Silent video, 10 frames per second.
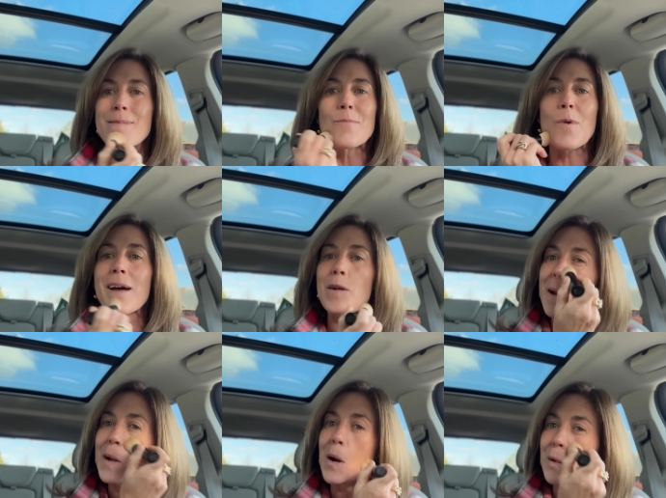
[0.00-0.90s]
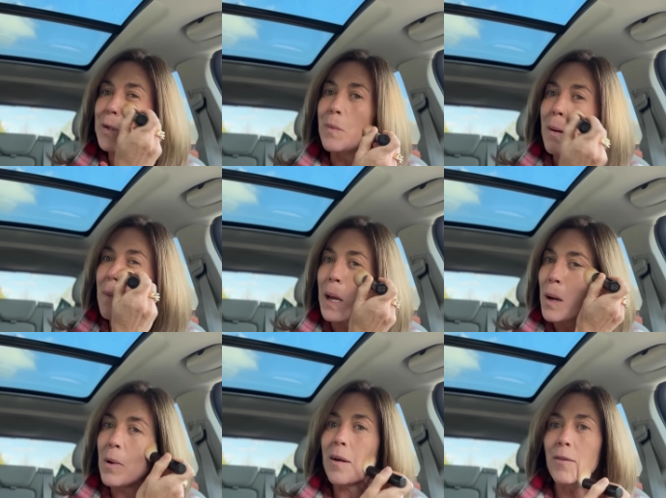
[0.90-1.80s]
why do I do my
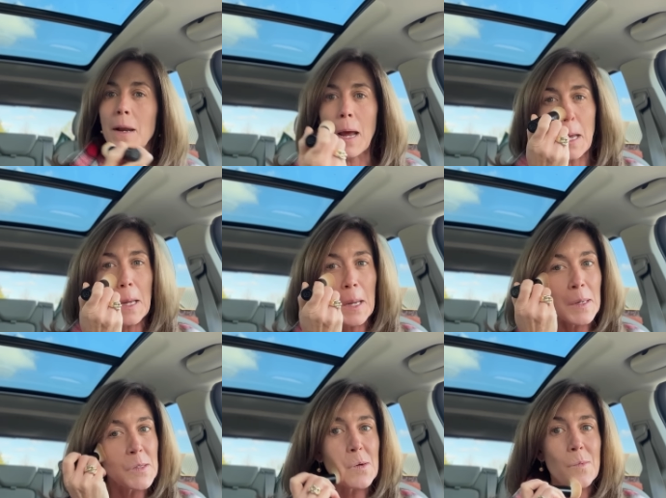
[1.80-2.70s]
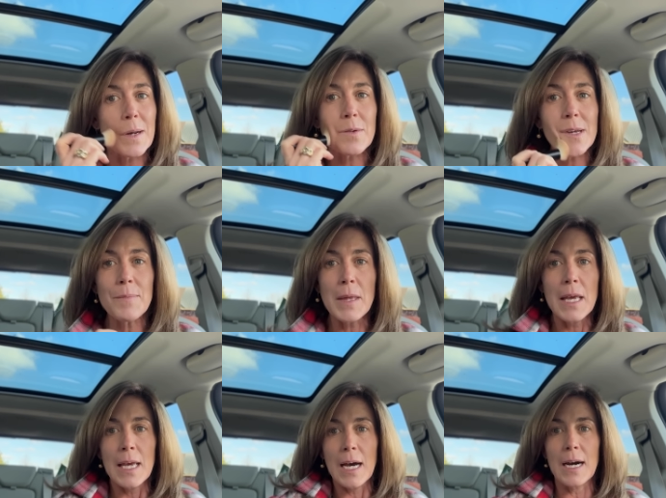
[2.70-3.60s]
makeup every day, in case you're wondering?
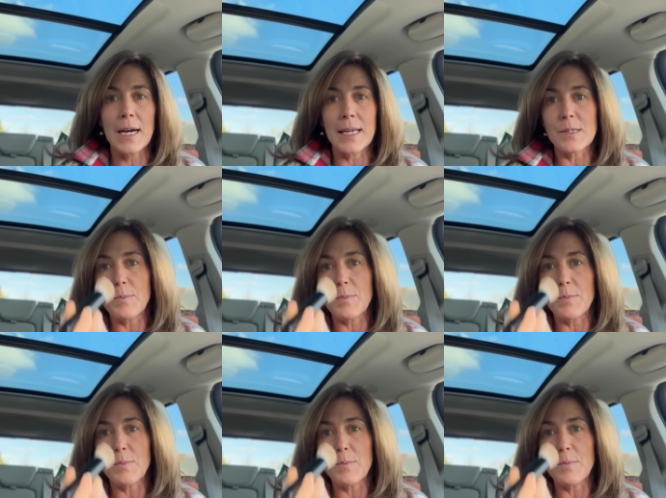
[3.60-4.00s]
Uh, it's